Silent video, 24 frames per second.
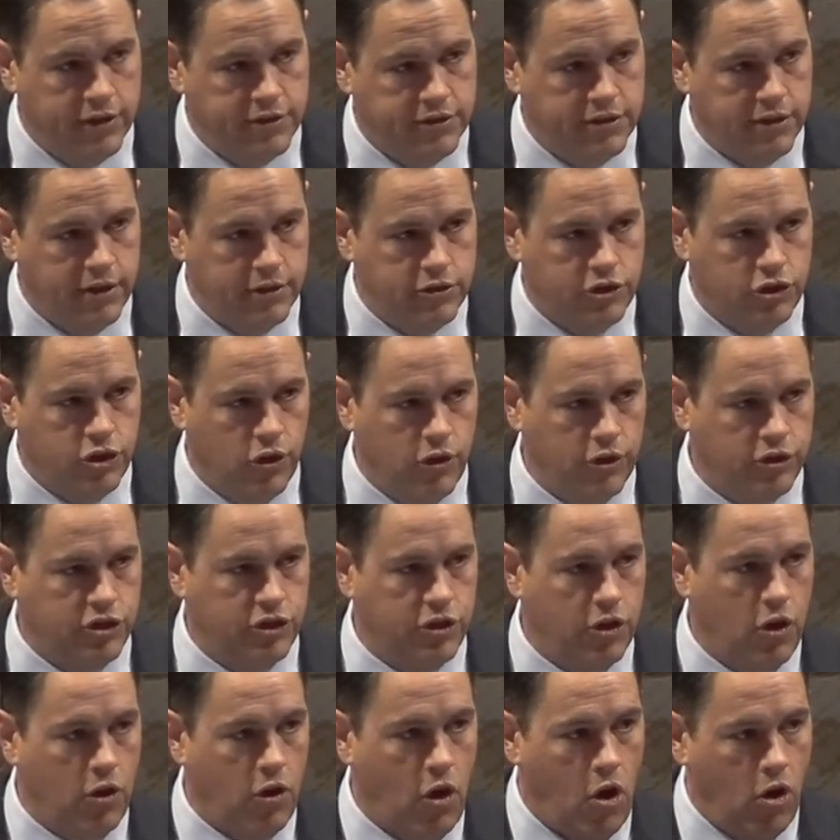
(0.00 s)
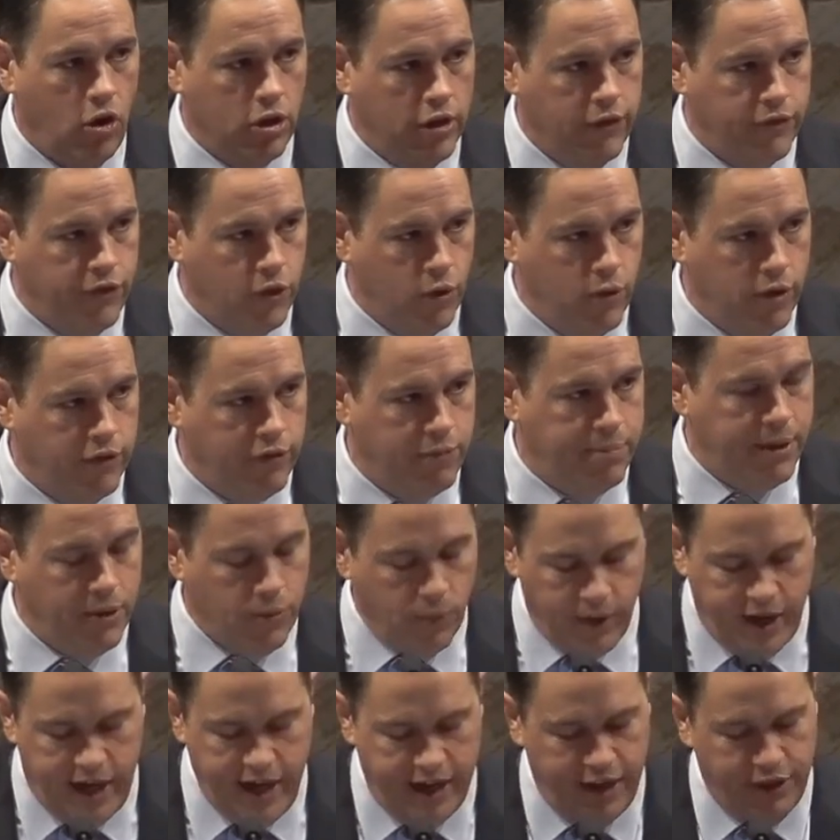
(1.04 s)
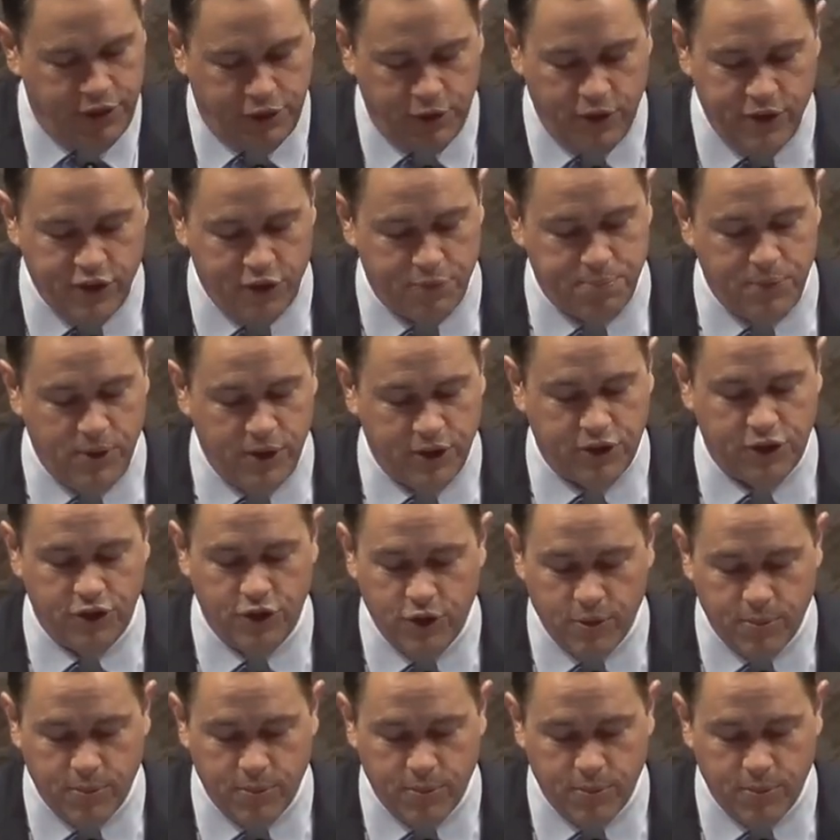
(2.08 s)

All of you have been reading through this book numerous times,